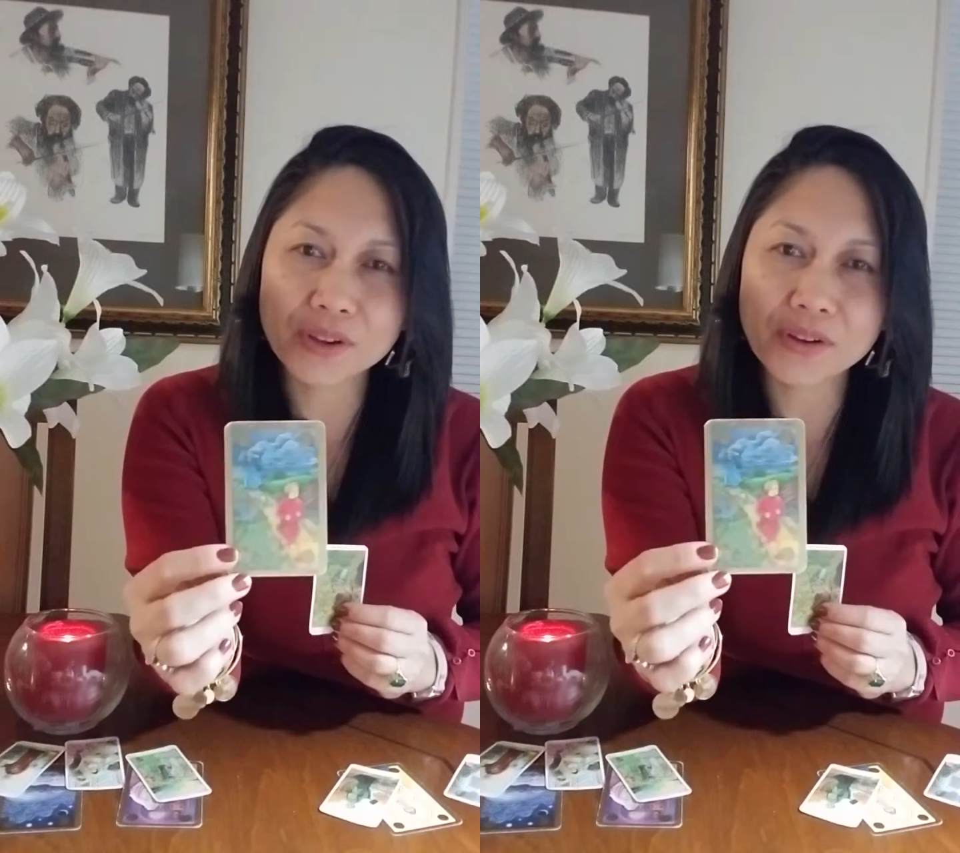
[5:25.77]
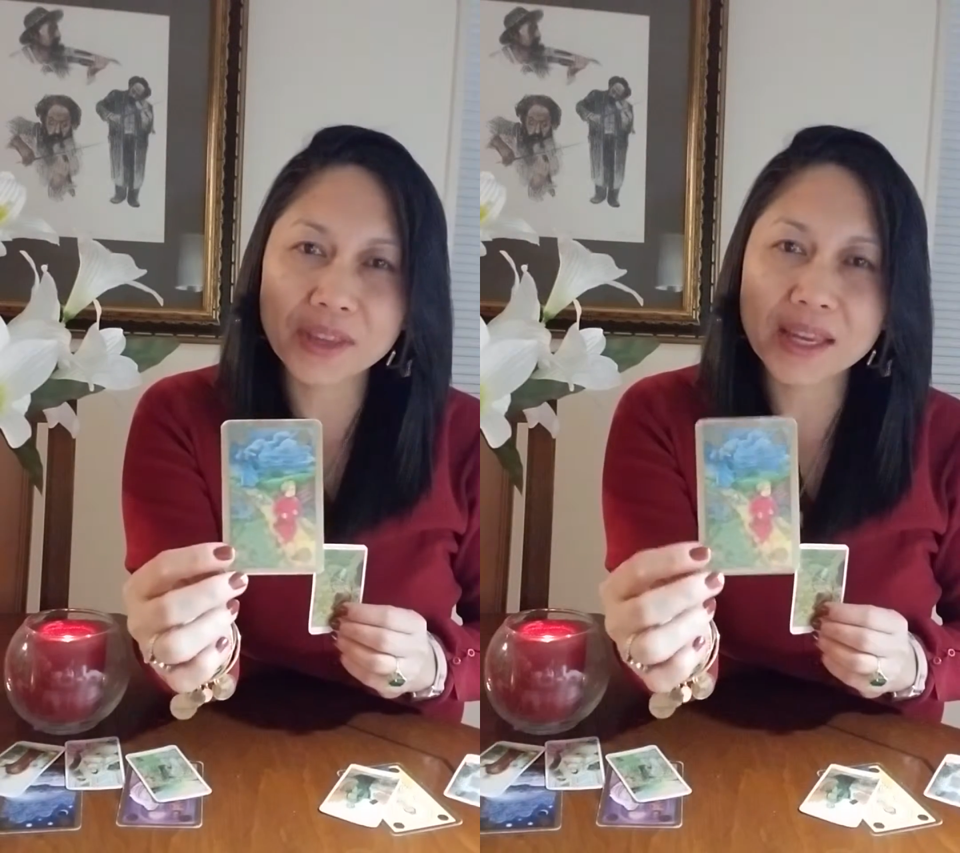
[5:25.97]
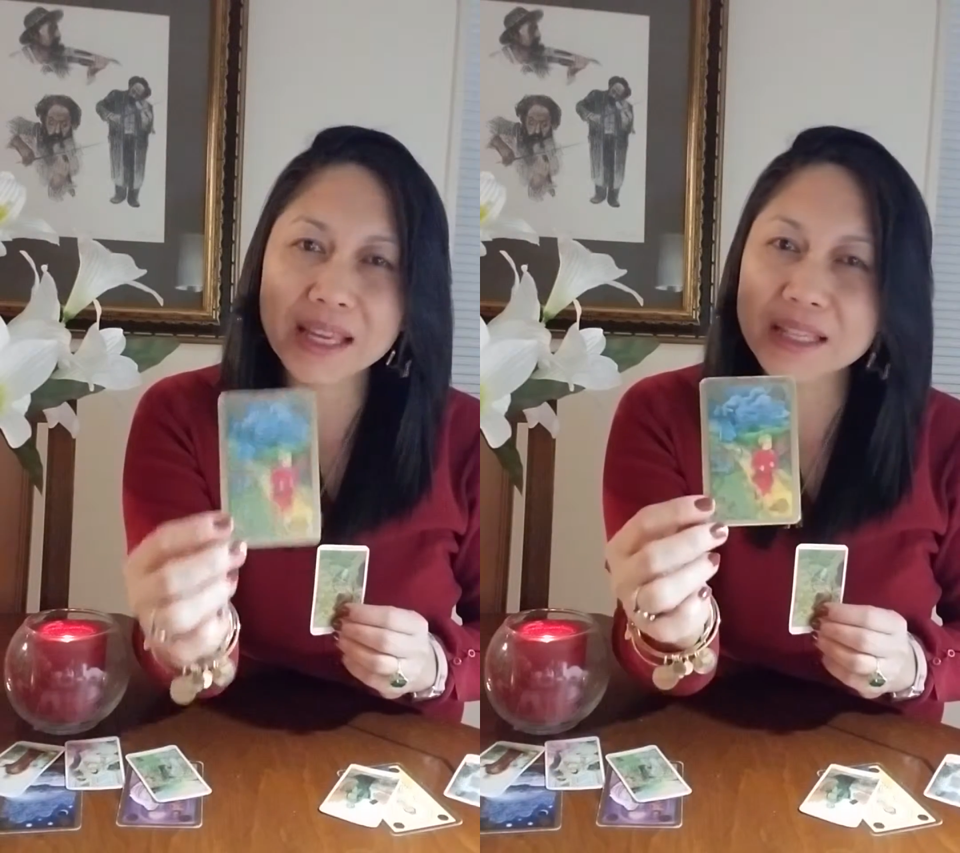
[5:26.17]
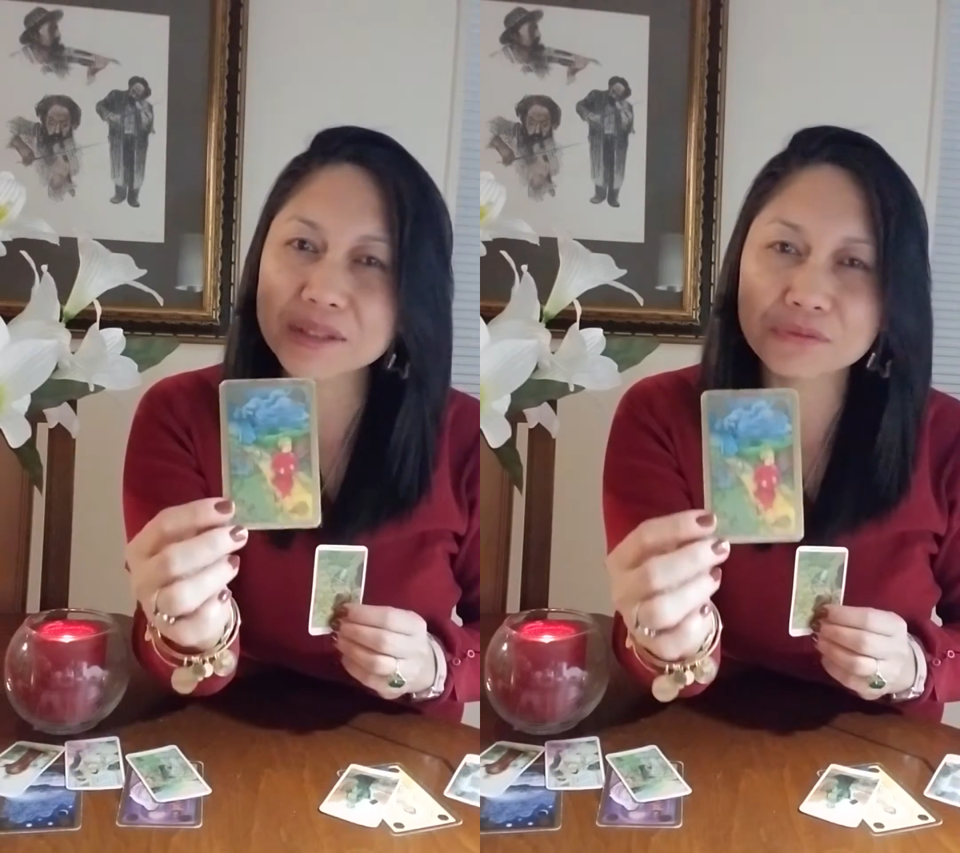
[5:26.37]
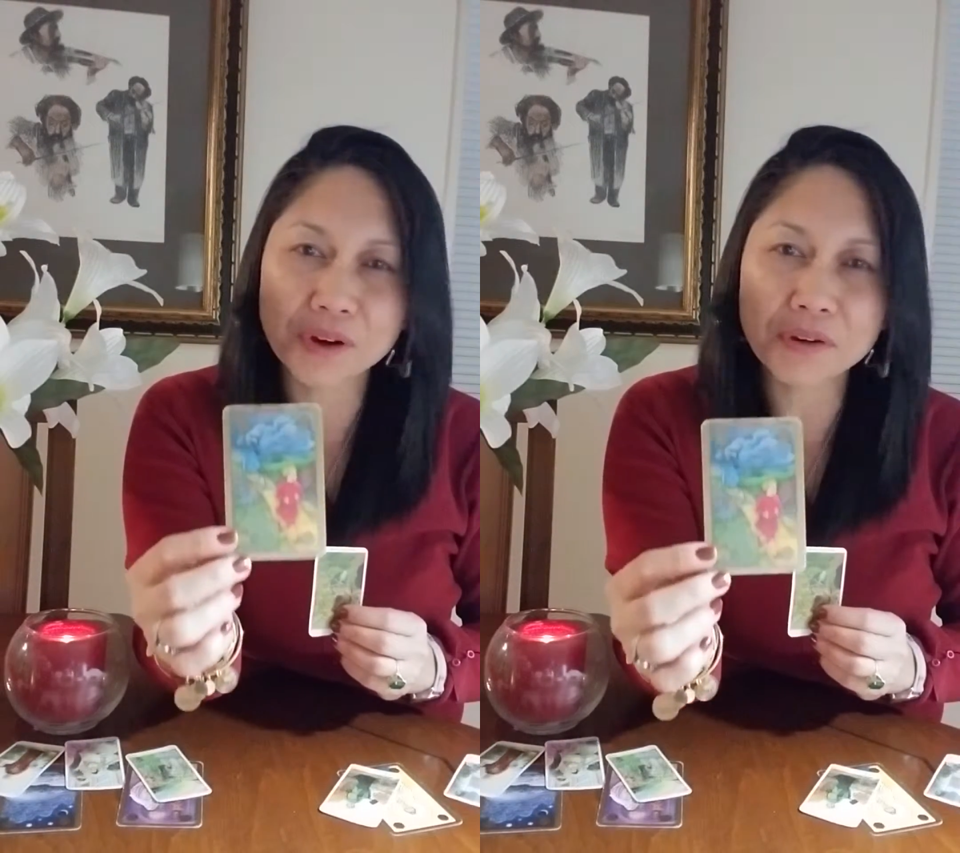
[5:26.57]
talking
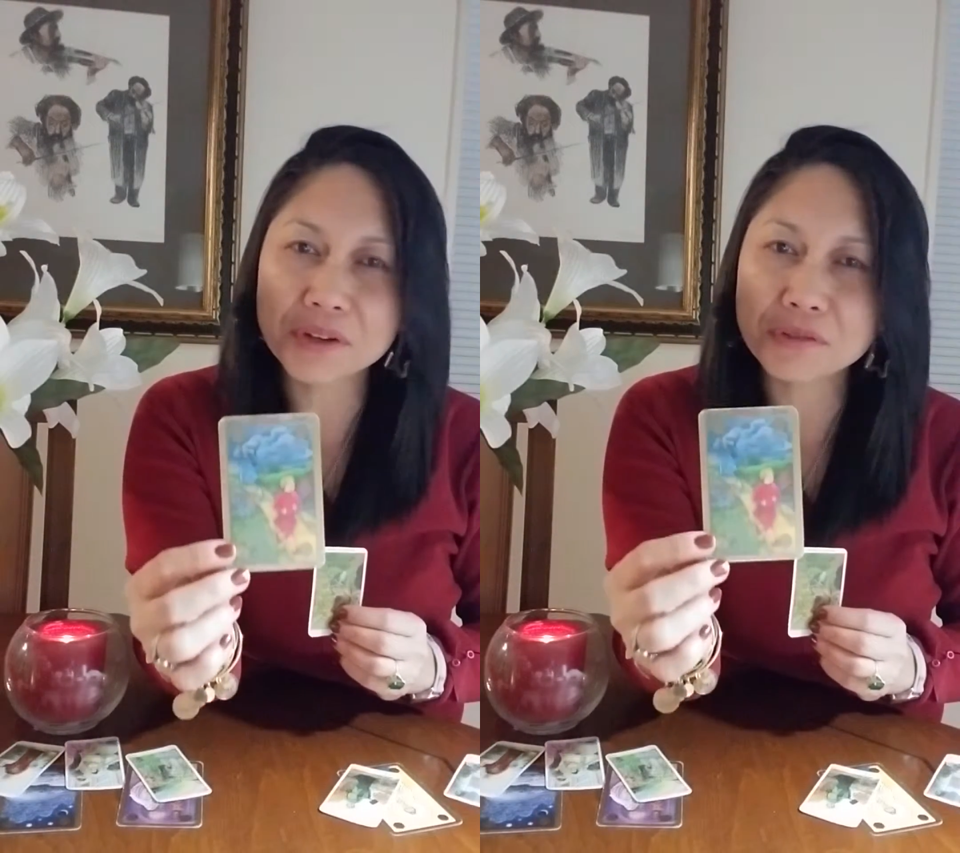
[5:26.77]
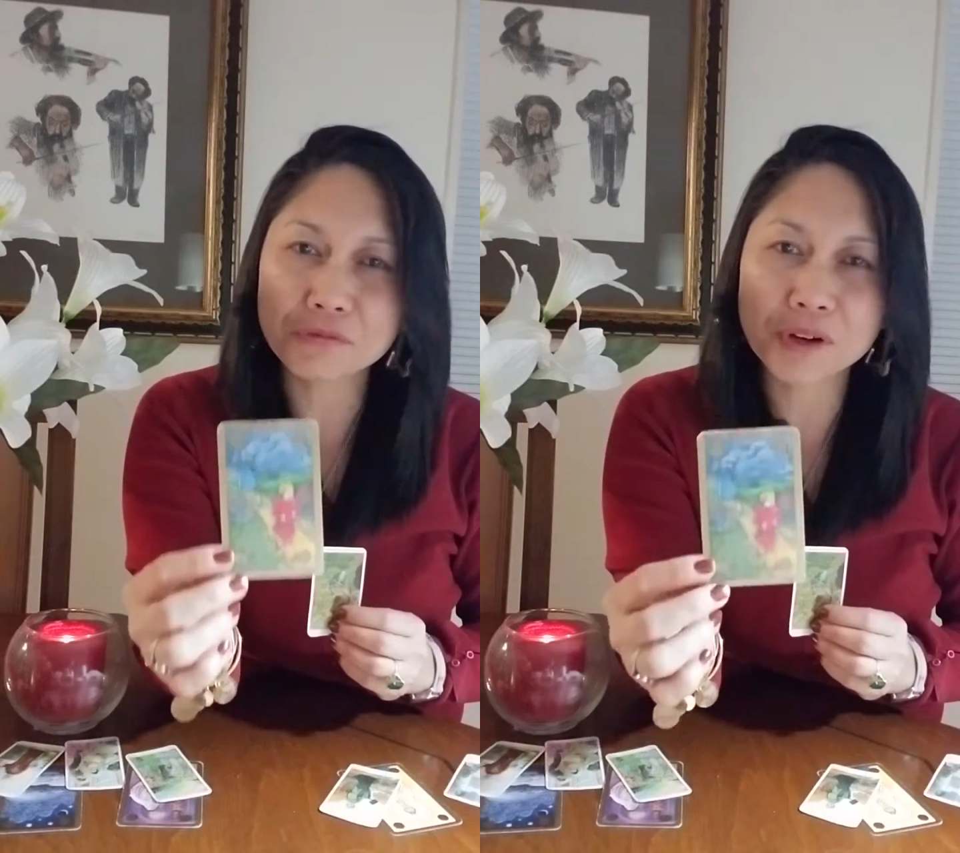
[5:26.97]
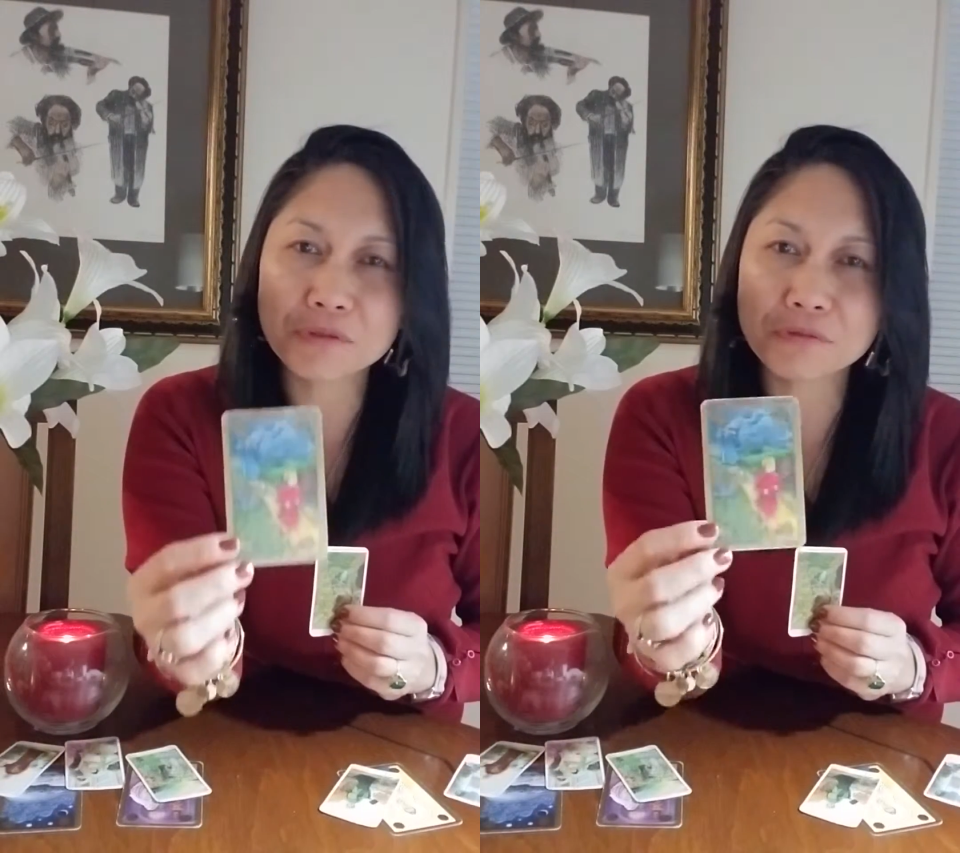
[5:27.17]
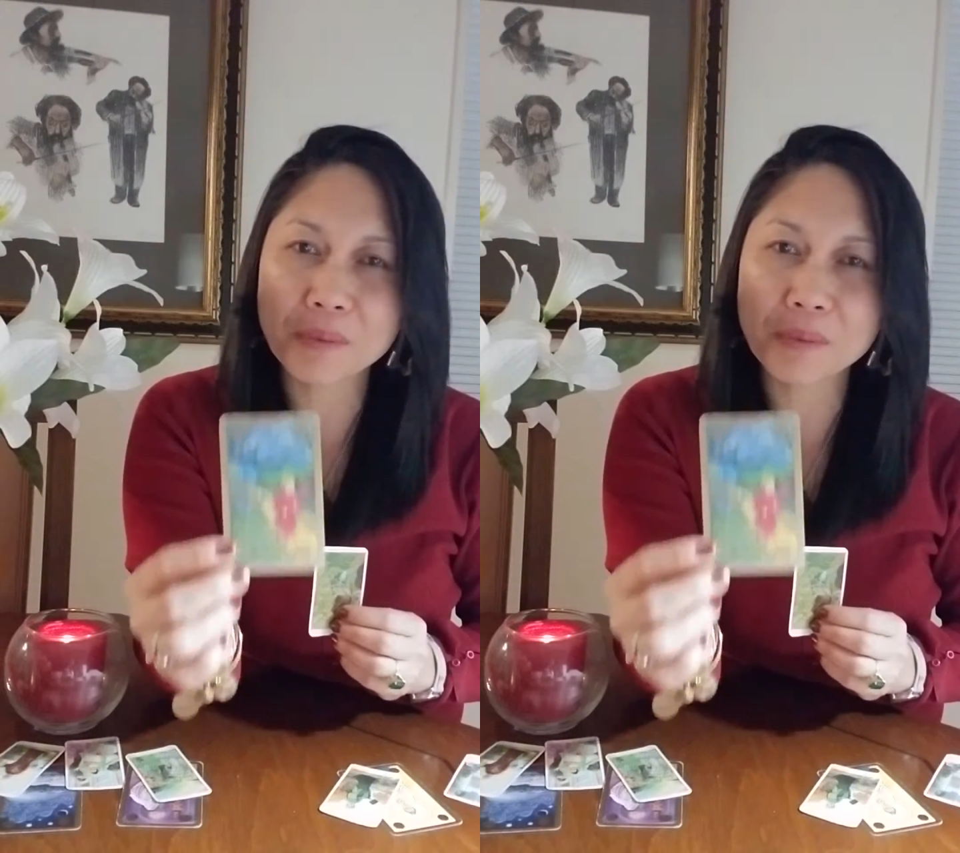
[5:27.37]
is very different